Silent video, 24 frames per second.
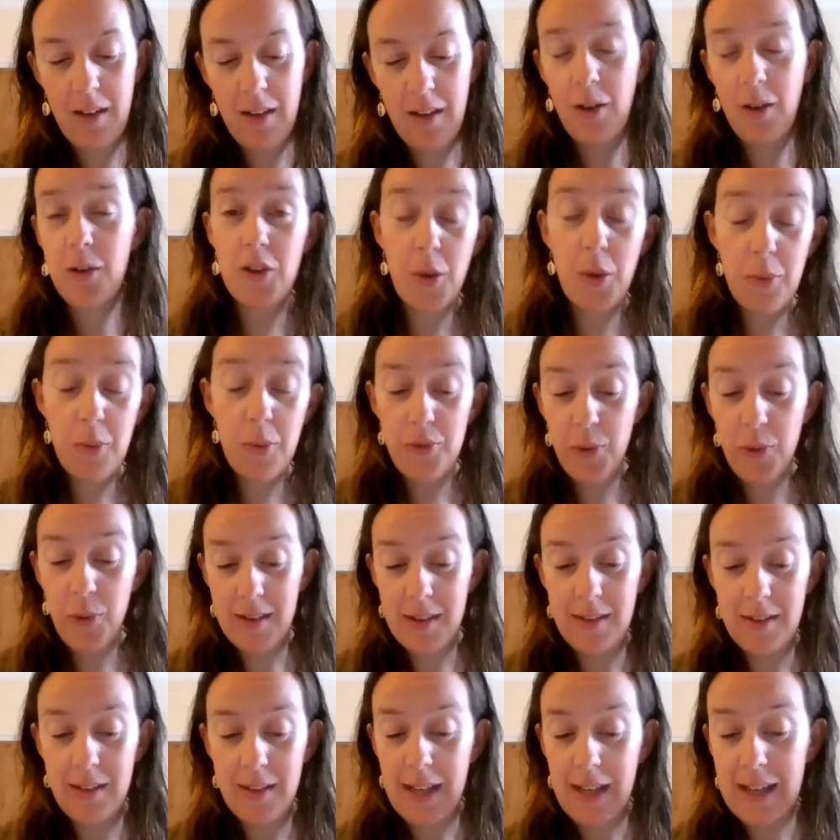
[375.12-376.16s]
On top of all
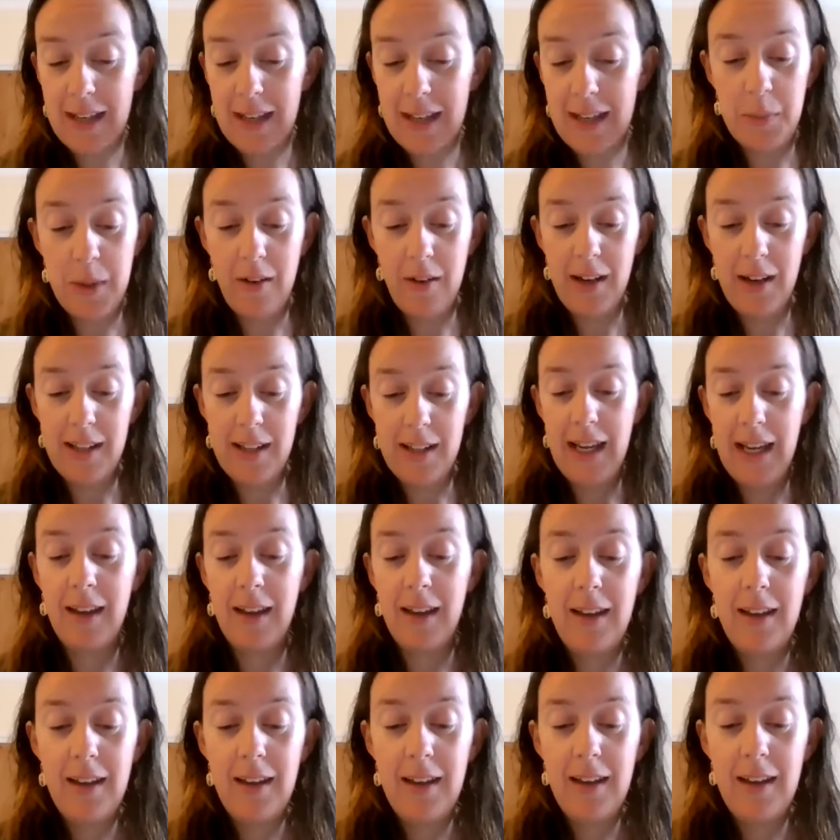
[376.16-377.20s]
this that he's
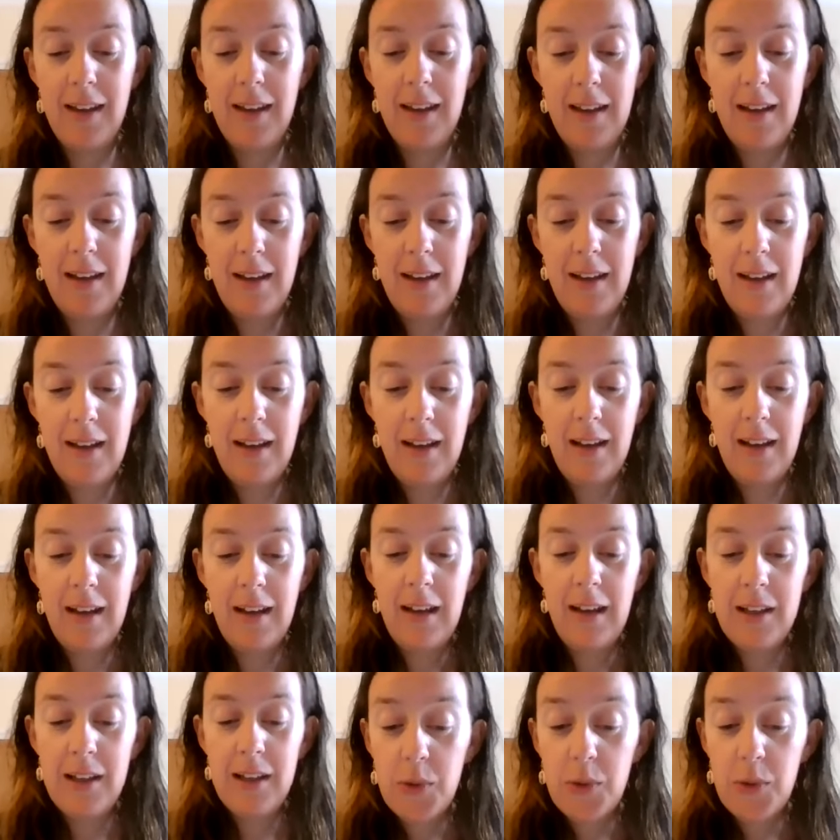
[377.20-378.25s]
experiencing,
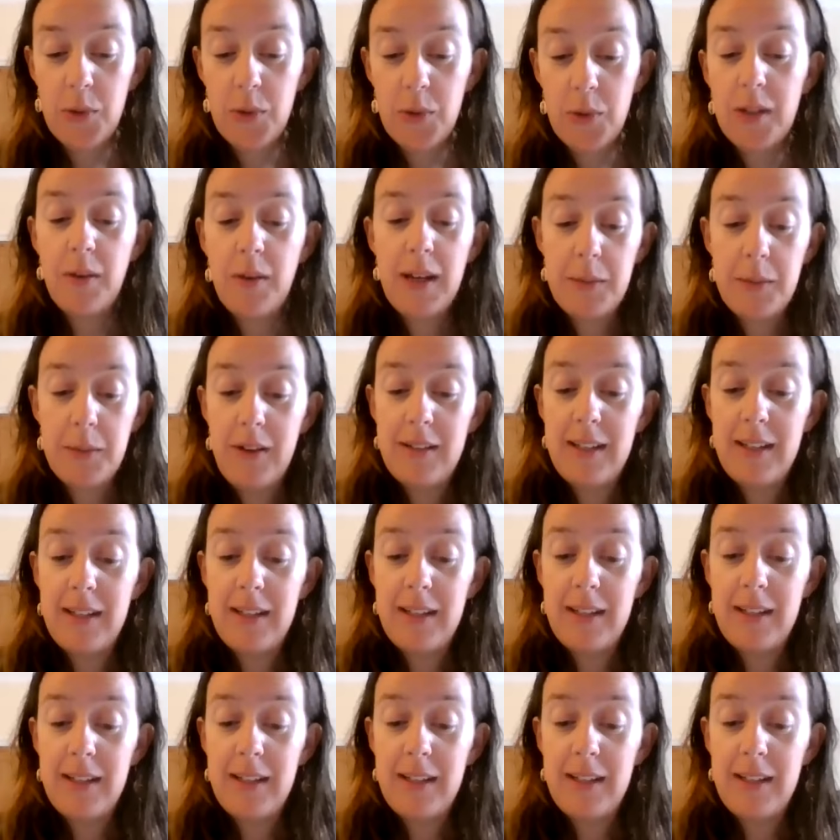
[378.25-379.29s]
he's also
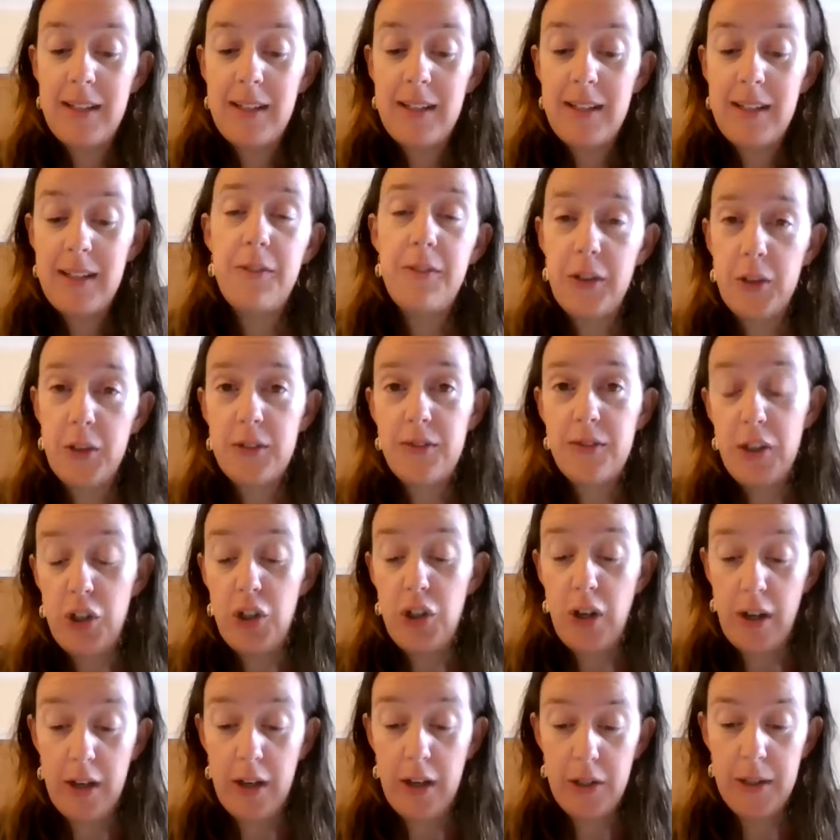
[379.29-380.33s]
experiencing anxiety he feels for
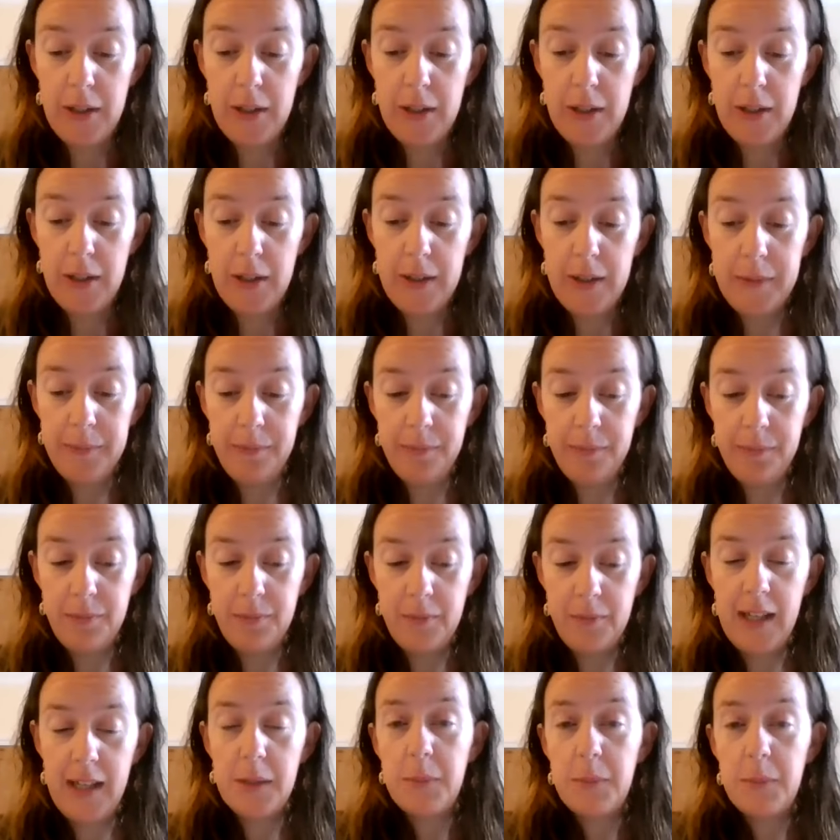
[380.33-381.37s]
the church.
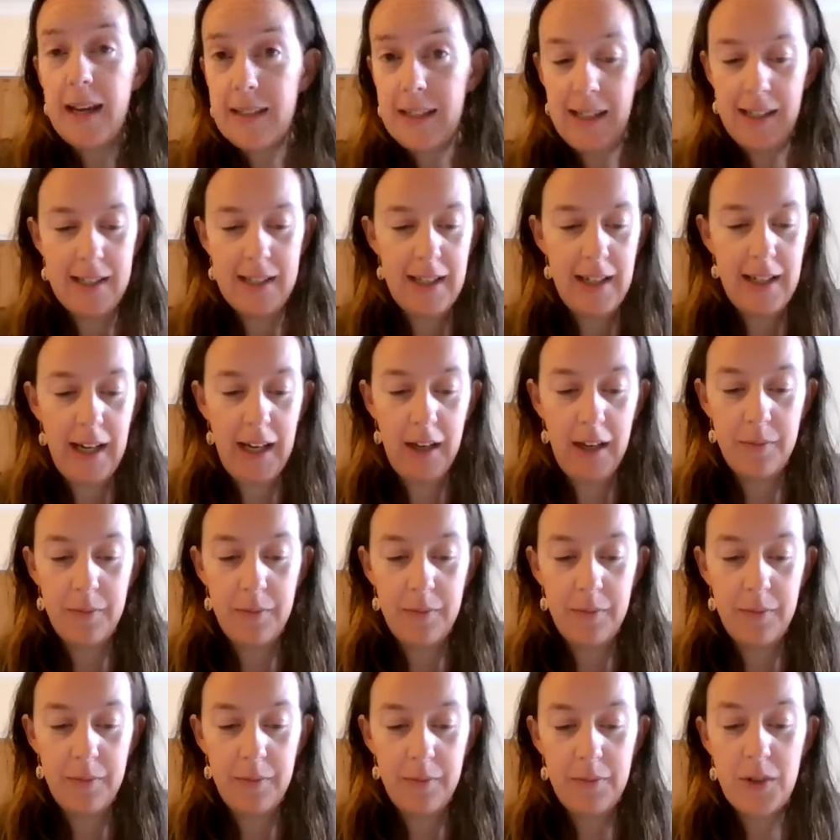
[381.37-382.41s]
He's basically
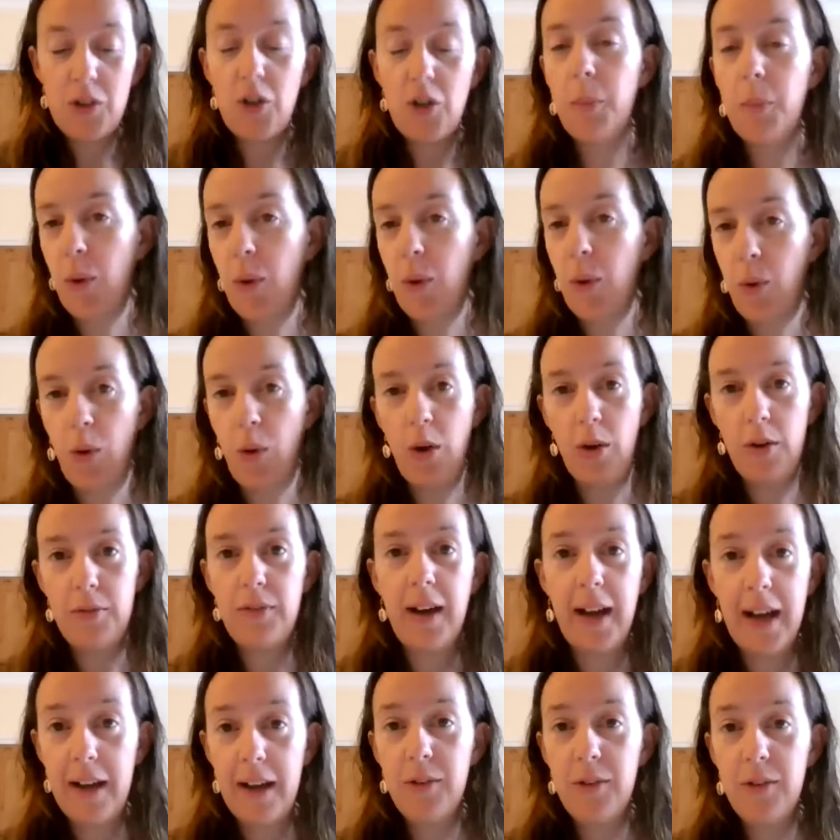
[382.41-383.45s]
saying, to top it all off,
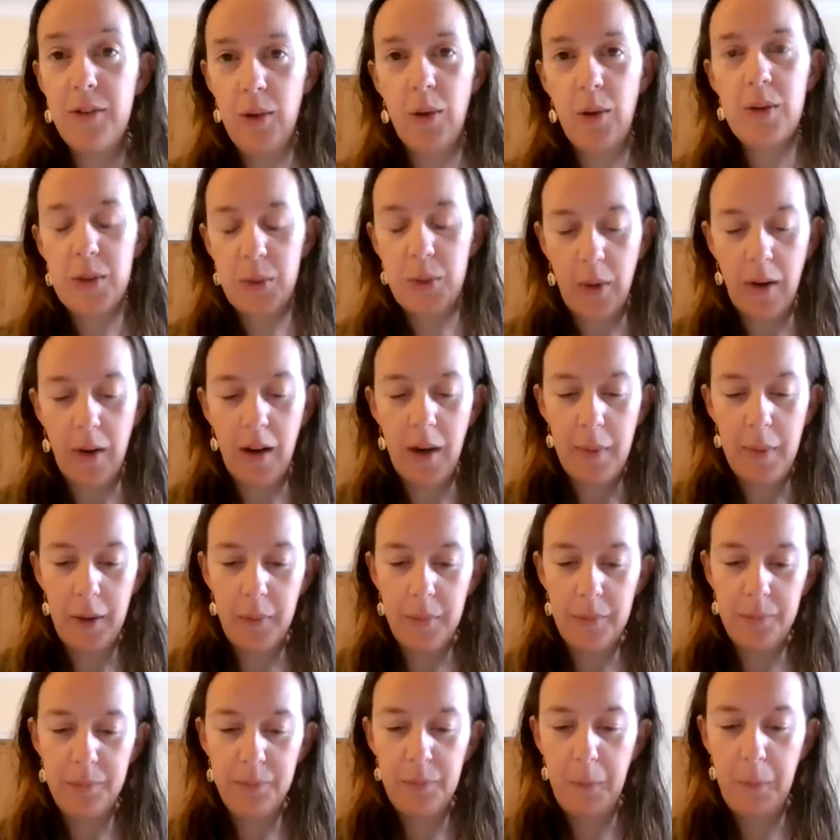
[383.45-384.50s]
I have you lot to worry
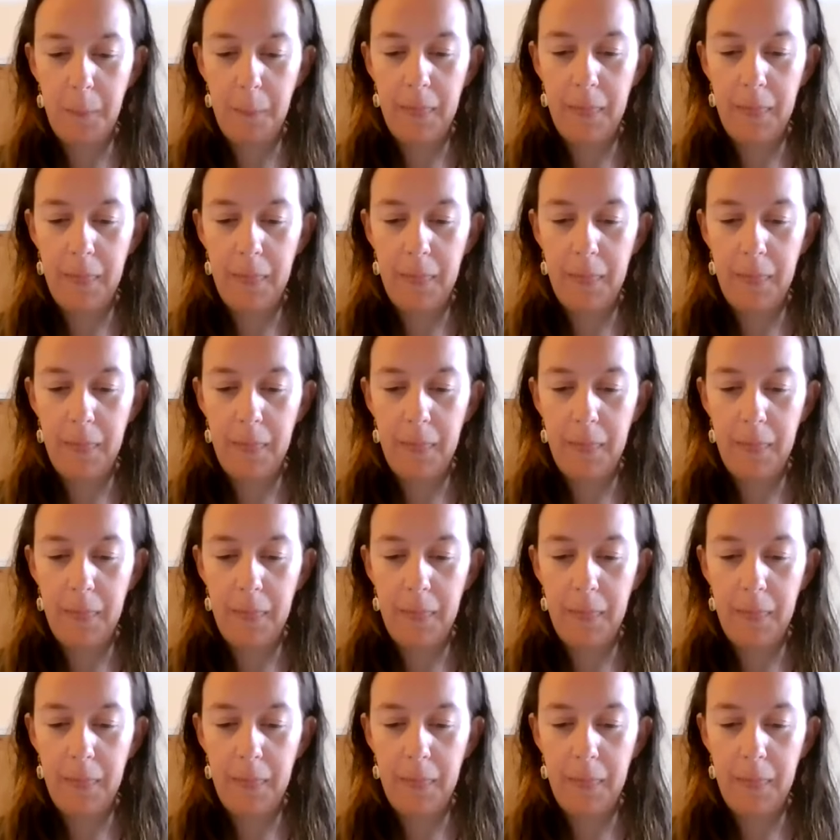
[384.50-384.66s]
about.